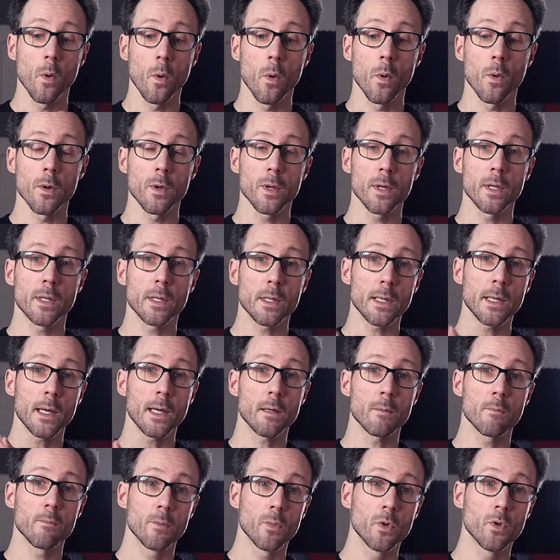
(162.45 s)
or it
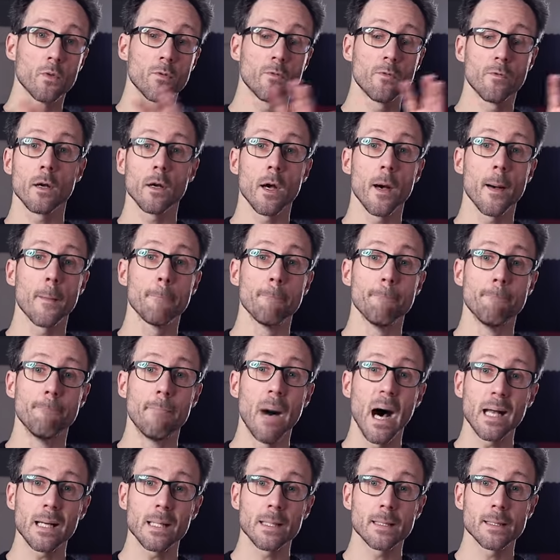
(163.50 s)
can move a
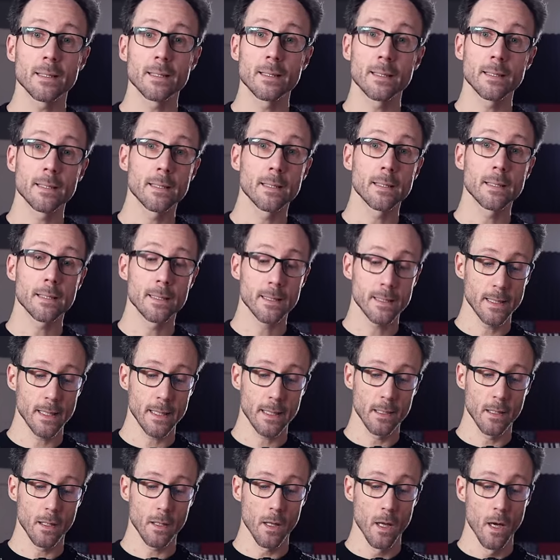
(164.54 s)
balanced
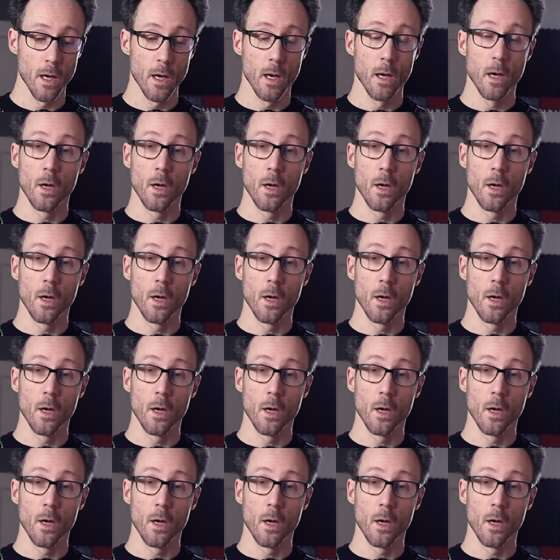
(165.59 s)
signal,